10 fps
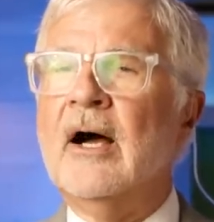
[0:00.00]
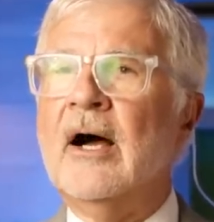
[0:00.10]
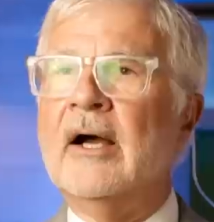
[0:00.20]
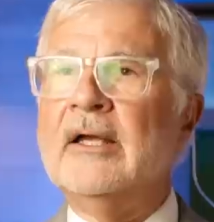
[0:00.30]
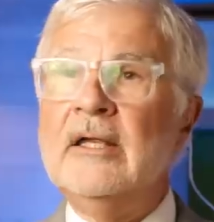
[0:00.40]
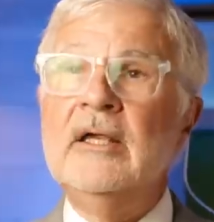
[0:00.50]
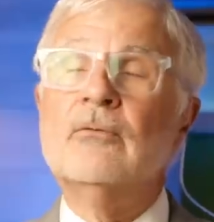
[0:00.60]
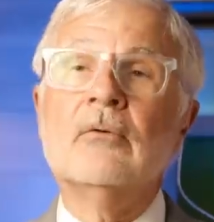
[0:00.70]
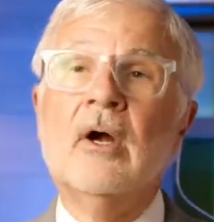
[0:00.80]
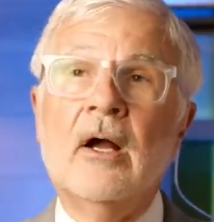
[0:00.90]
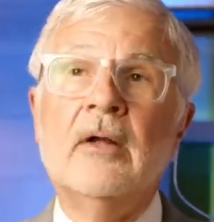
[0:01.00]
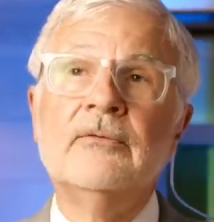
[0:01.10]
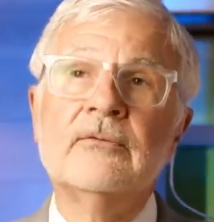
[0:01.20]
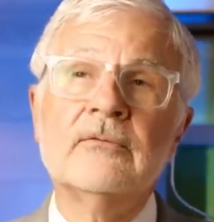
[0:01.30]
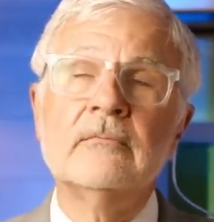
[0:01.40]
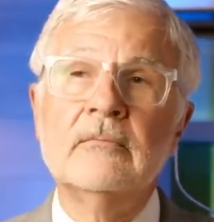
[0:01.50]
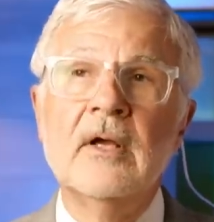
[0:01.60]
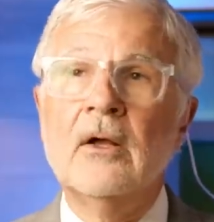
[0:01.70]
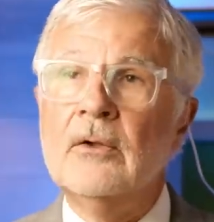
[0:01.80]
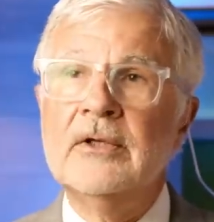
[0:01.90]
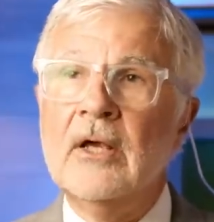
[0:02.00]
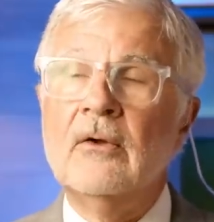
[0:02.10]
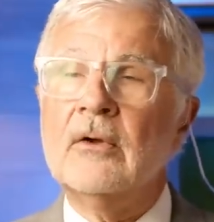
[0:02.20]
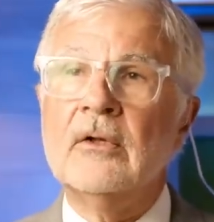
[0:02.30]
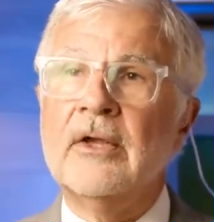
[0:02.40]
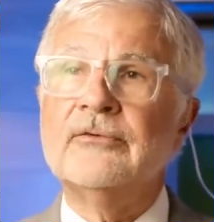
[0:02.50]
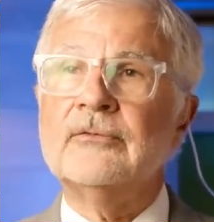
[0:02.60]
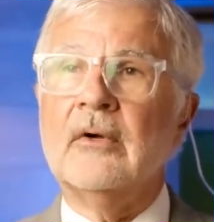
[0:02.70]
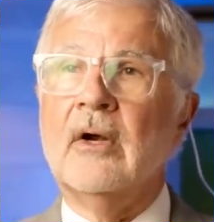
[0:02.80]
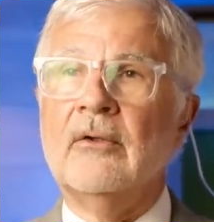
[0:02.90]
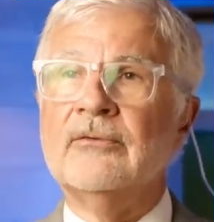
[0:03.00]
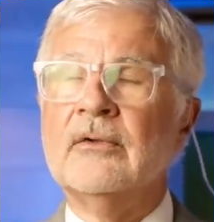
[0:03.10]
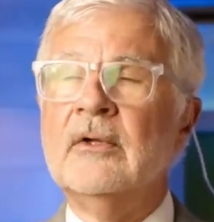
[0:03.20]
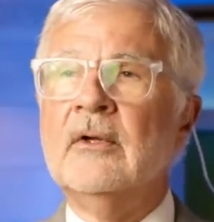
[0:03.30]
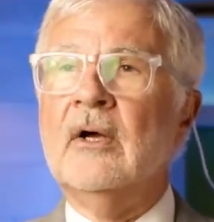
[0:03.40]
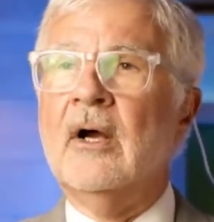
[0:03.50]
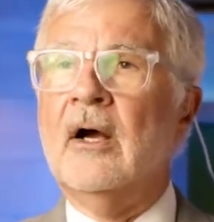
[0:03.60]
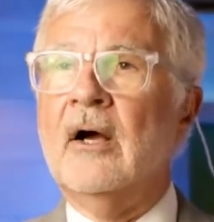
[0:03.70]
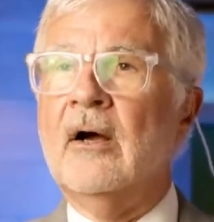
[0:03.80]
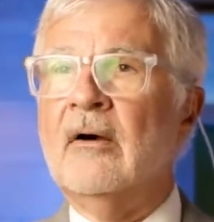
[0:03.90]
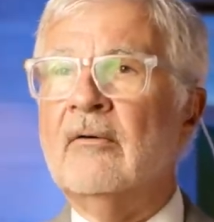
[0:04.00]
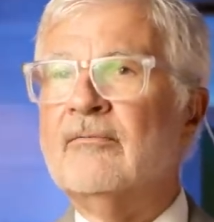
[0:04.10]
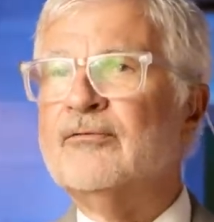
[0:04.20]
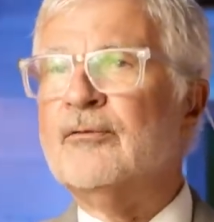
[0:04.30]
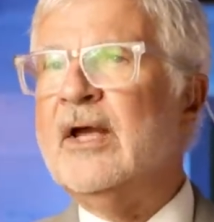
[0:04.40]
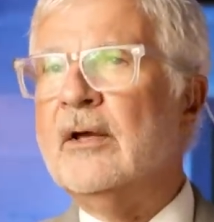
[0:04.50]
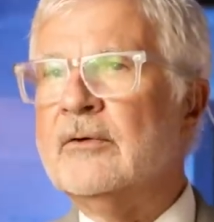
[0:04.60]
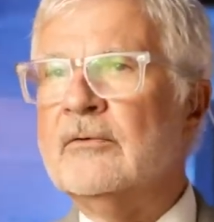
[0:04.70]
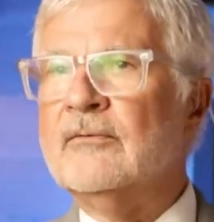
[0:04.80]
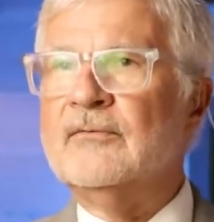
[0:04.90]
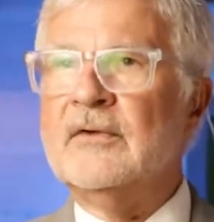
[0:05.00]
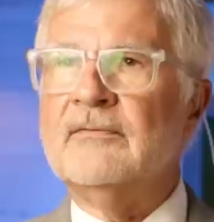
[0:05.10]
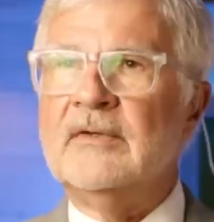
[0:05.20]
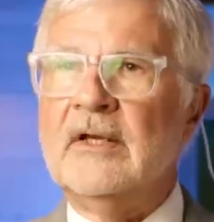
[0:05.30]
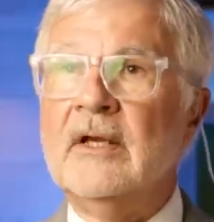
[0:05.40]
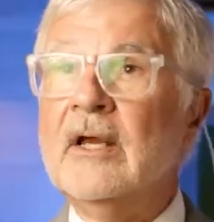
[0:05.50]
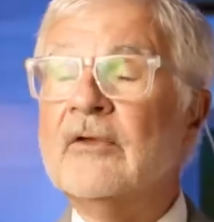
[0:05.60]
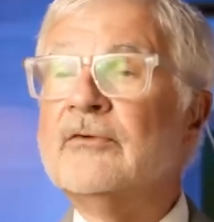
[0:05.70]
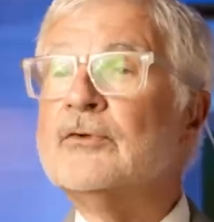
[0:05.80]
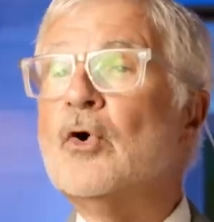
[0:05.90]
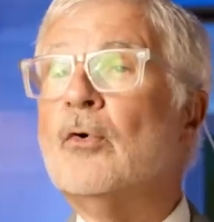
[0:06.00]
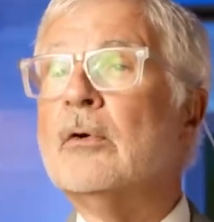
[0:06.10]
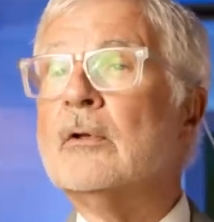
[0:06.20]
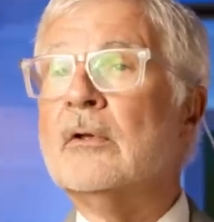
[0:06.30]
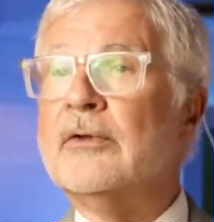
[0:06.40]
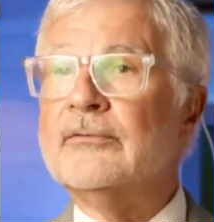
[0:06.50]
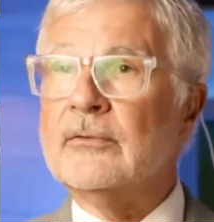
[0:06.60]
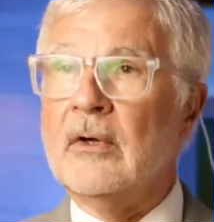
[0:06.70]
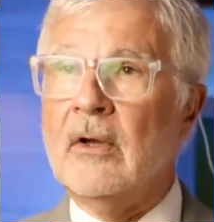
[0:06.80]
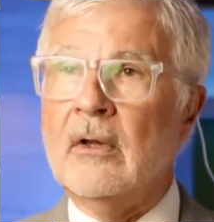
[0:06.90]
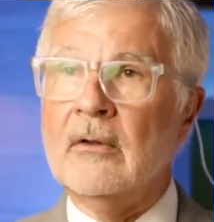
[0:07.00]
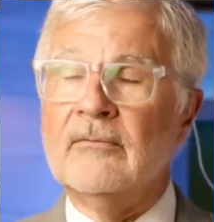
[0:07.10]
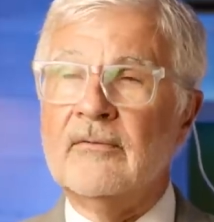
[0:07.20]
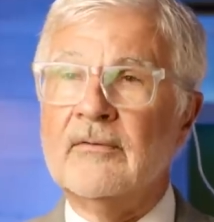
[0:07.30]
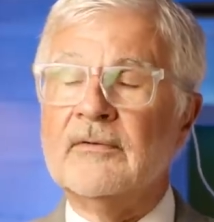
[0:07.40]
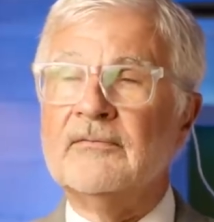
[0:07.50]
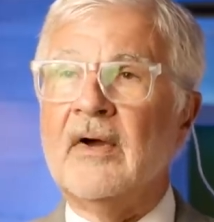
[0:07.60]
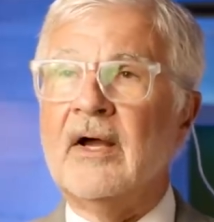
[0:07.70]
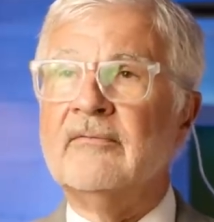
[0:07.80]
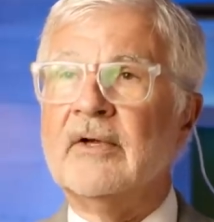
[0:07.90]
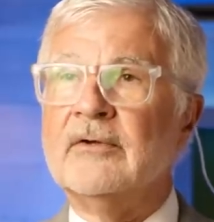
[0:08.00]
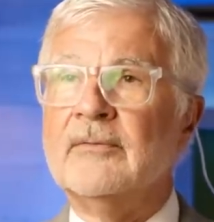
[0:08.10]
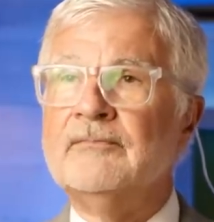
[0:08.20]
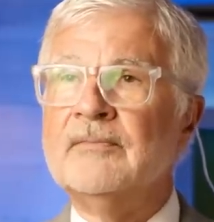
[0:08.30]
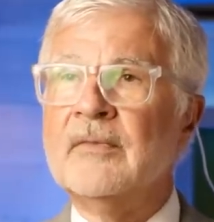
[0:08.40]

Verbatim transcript: Uh, he runs LDL cholesterols of 350. He has a total cholesterol of over 500.